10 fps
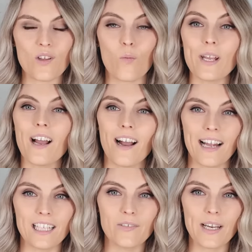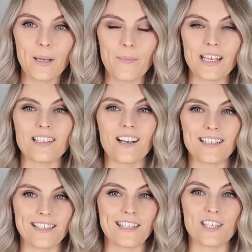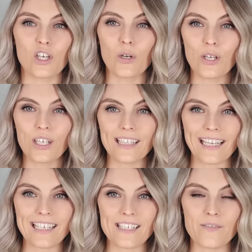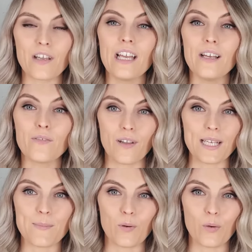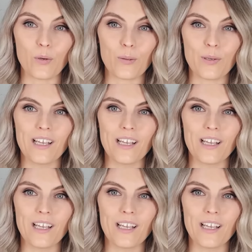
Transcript: we highly recommend our Sistaco Collective Facebook group.